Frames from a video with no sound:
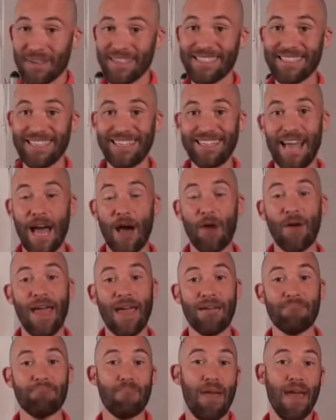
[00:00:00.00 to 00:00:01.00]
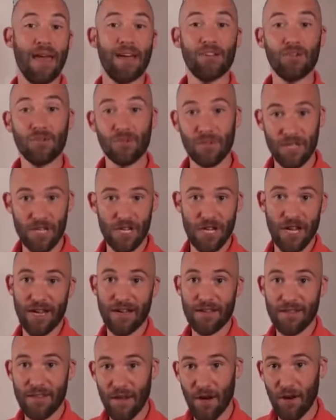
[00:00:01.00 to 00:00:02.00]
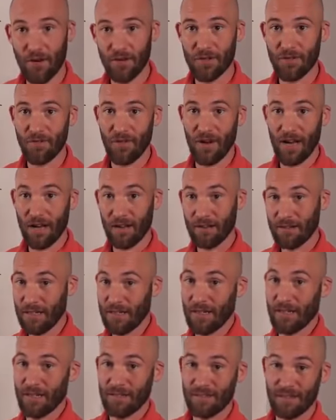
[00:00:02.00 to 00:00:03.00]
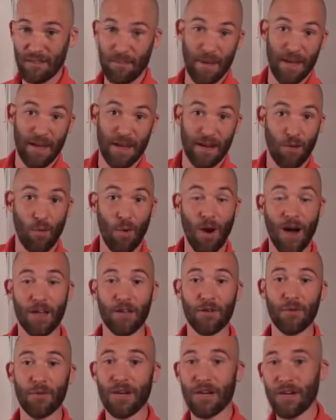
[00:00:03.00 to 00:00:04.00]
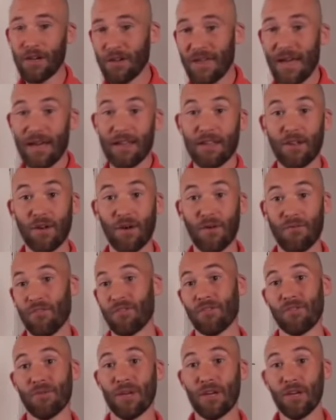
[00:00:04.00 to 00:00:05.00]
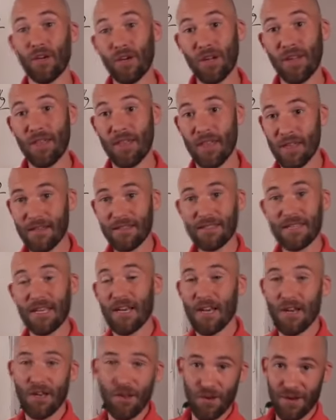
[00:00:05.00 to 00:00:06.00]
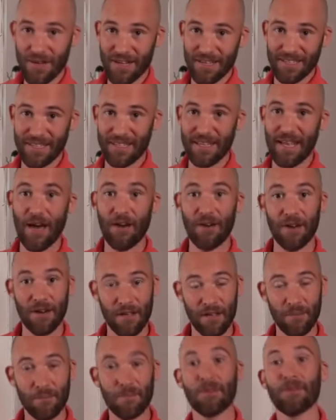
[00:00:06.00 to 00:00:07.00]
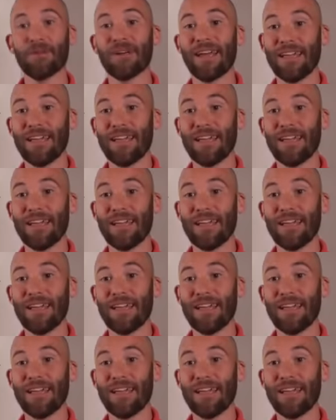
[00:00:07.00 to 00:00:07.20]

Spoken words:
can sit down and manually change the host file, depending on why you'd want to do that. If you're doing good things, you can just sit down at a computer